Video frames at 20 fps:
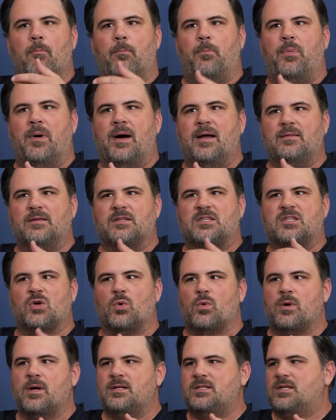but the
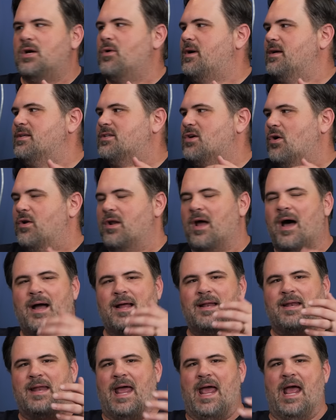scoring tokens are not
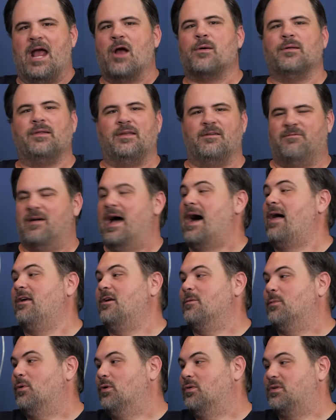inherently
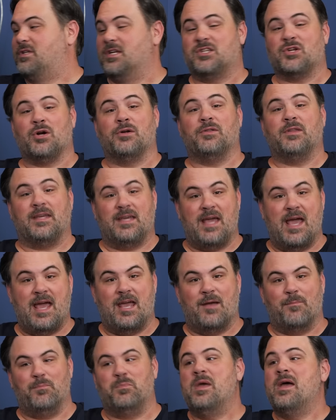valuable no. to start the
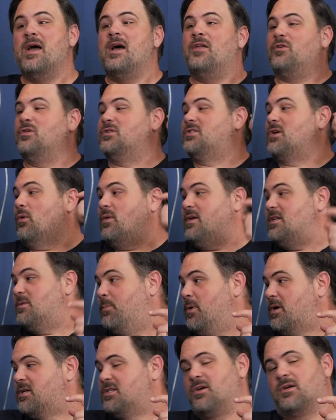game. There's all these
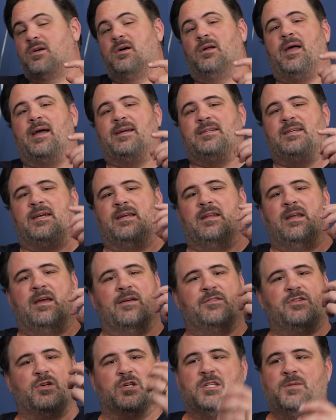books you're collecting, and
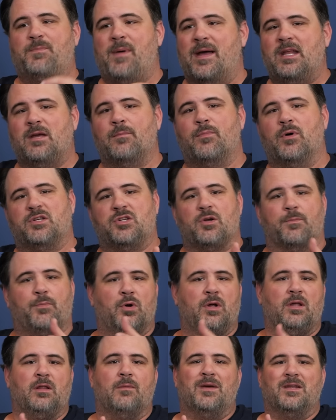as you're spending books, you're
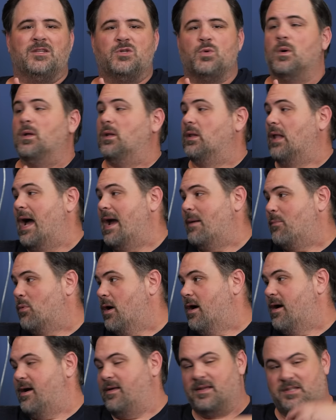putting them into a
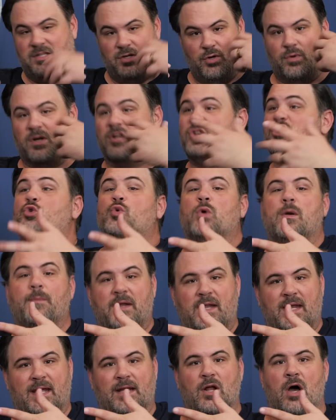library. Yeah. It's you
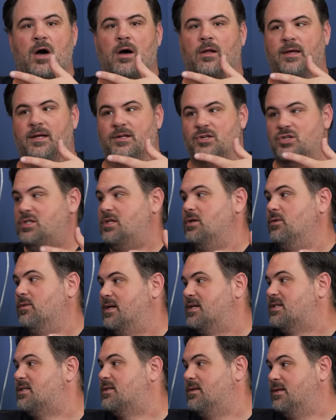contributing knowledge to
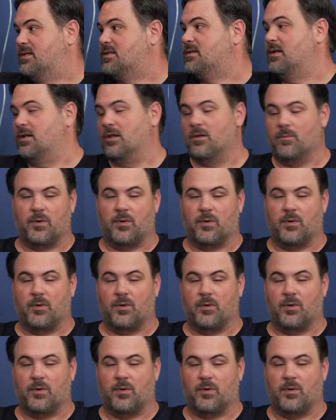this, this yeah. you know, the